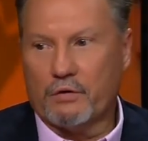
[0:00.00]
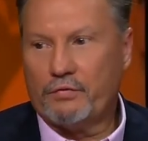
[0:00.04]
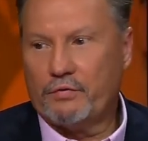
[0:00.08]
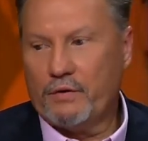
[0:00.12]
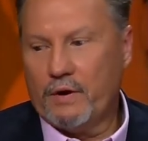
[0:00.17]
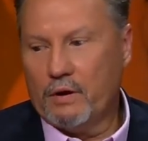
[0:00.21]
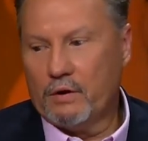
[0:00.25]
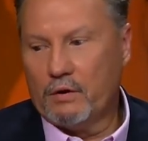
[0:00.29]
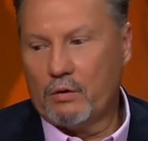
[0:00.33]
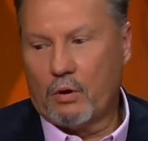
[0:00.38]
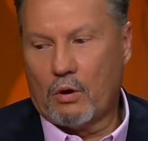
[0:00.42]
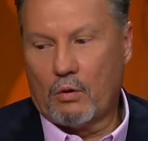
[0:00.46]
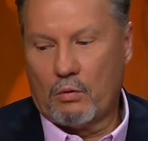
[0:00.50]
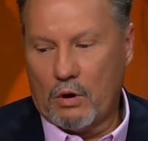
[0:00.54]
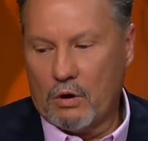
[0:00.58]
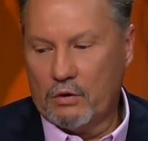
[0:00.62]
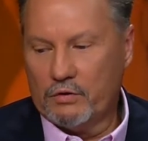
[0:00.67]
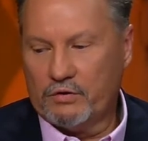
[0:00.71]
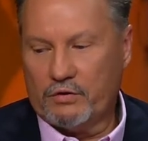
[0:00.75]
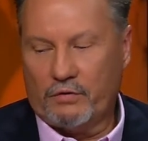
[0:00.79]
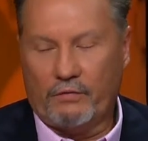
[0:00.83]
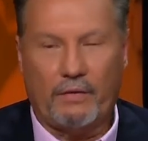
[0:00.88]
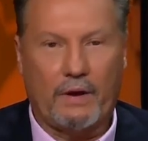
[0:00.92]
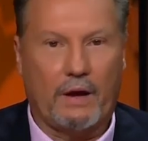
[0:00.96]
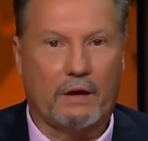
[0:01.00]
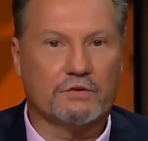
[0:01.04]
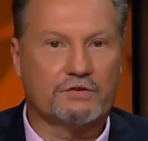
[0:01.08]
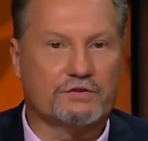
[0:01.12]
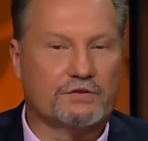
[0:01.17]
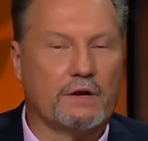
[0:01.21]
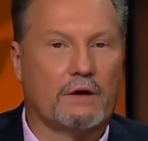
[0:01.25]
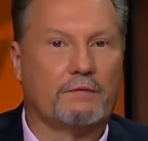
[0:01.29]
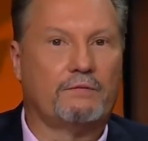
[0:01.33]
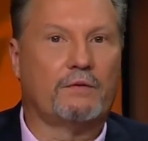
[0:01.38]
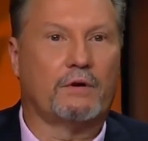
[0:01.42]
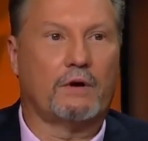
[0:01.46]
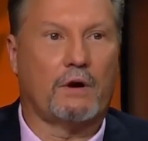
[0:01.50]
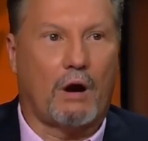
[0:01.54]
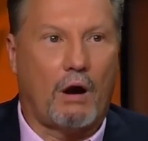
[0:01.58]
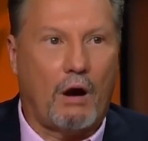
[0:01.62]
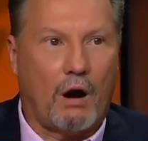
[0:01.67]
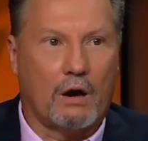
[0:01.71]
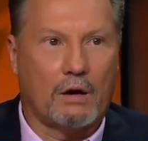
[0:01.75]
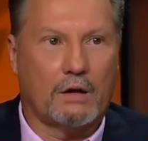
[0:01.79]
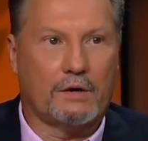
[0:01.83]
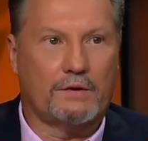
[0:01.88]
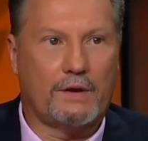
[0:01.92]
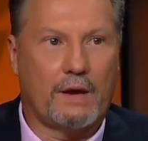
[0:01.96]
Theodore Roosevelt suffered a
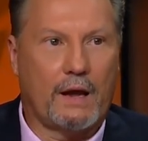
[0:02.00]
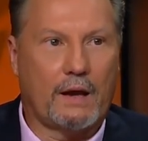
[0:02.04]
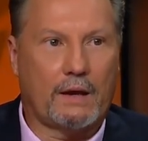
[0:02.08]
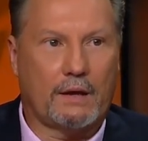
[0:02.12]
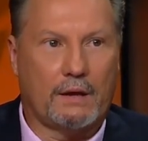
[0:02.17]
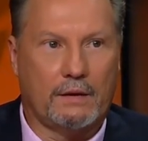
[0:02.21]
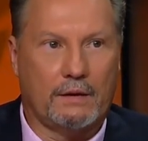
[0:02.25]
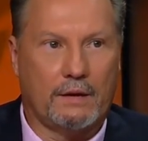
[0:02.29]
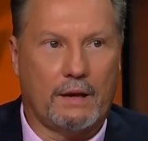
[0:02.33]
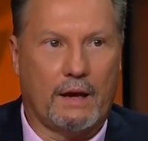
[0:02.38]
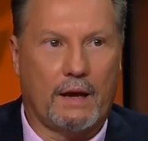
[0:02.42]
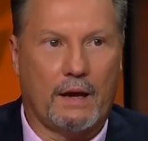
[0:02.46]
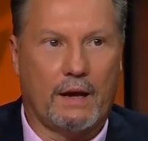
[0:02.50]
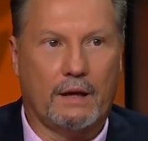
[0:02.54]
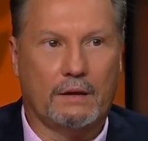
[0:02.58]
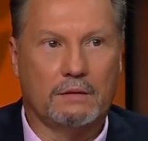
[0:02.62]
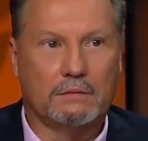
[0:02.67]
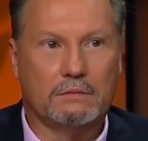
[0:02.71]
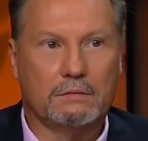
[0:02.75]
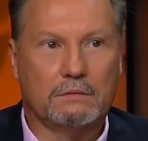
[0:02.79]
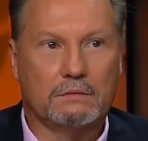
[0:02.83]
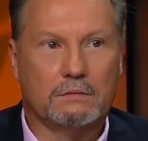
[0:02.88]
heart attack and died.